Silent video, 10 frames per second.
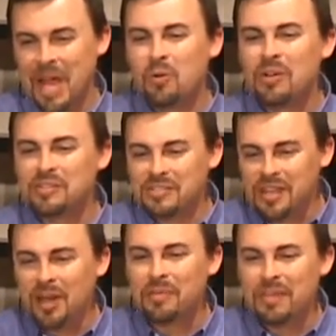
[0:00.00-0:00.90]
I want to
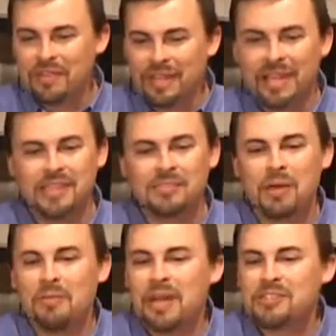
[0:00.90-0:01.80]
stop giving the keys to
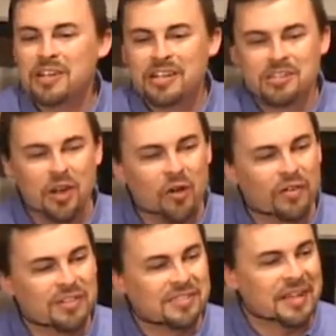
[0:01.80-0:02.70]
my imagination
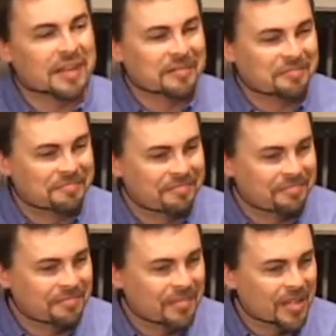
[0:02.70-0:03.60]
over to Satan
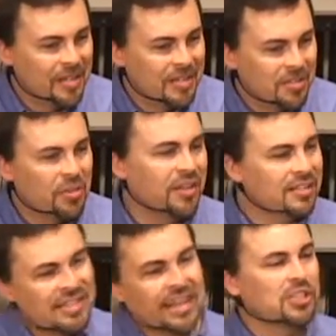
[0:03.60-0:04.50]
so that
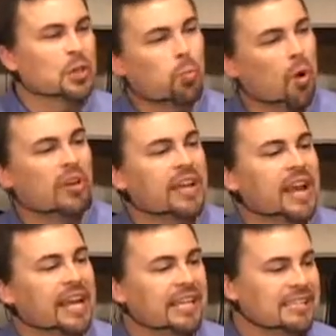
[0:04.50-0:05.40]
it's actually
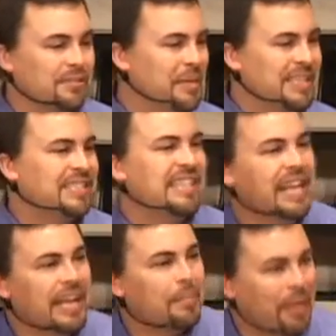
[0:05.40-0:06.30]
working against me,
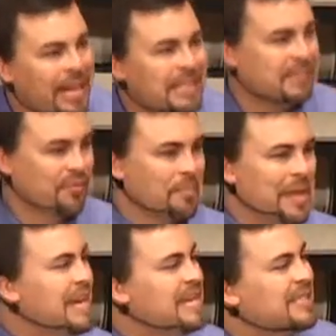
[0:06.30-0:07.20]
stealing peace from
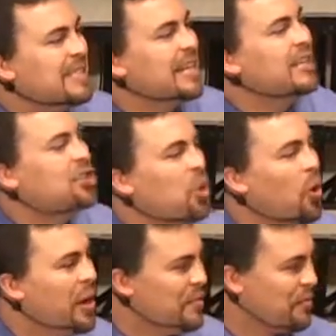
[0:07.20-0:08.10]
me, stealing
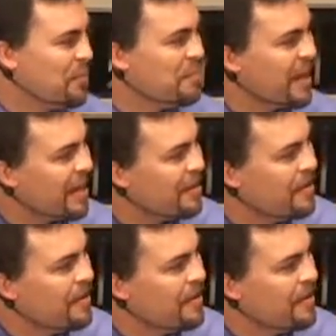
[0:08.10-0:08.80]
joy from me.